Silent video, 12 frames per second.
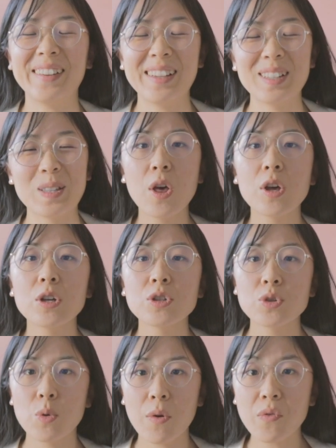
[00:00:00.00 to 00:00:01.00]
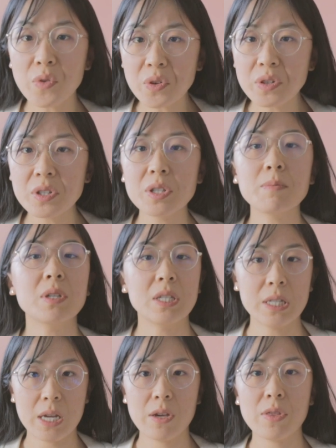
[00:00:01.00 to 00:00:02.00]
All right. So the first
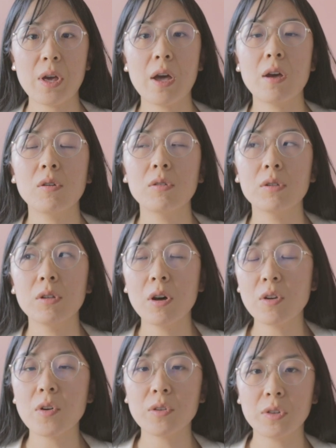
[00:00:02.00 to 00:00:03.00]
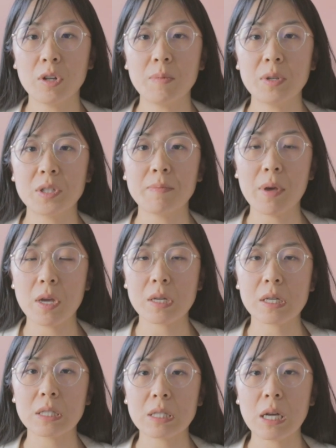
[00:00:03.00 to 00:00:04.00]
mistake that a lot of art therapists
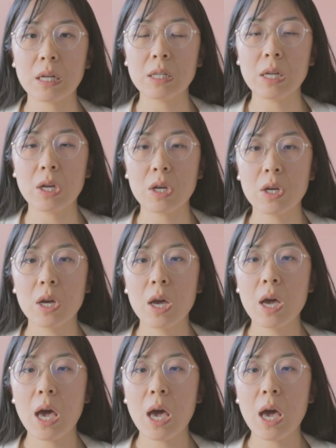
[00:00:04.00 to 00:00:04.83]
make is that they